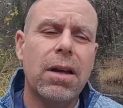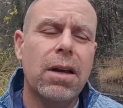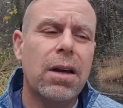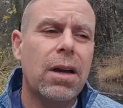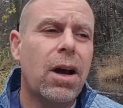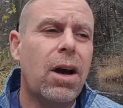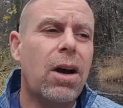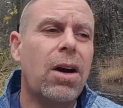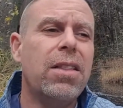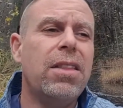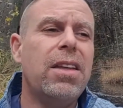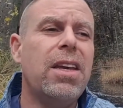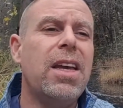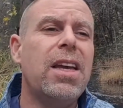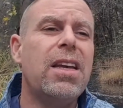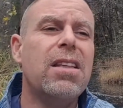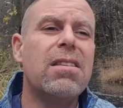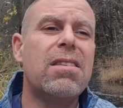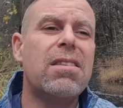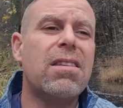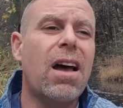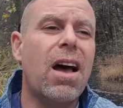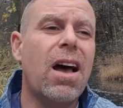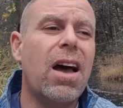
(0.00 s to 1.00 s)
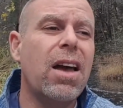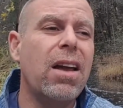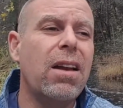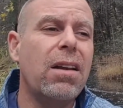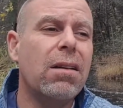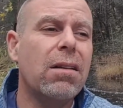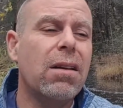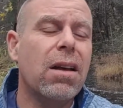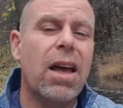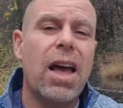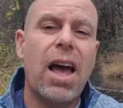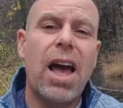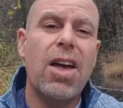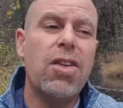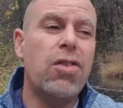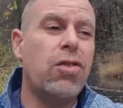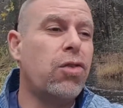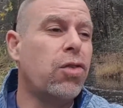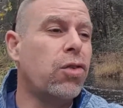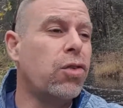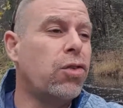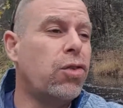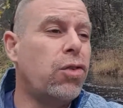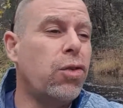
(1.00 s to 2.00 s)
on the inside as
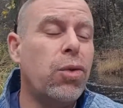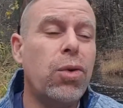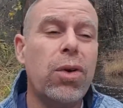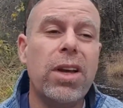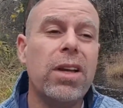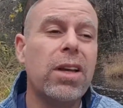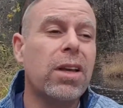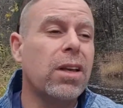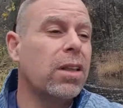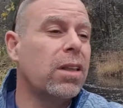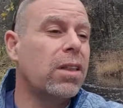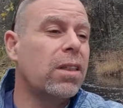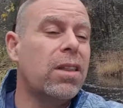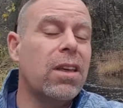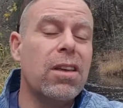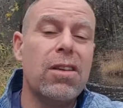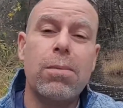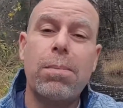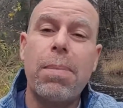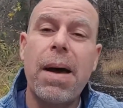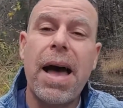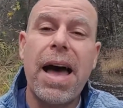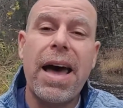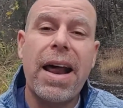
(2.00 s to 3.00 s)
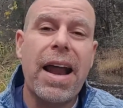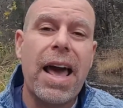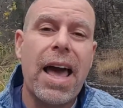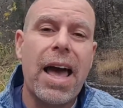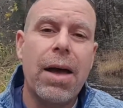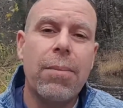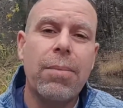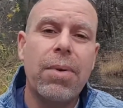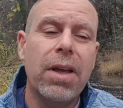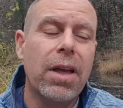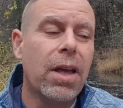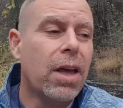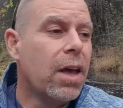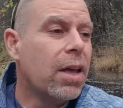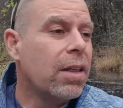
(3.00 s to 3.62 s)
you're doing this bad habit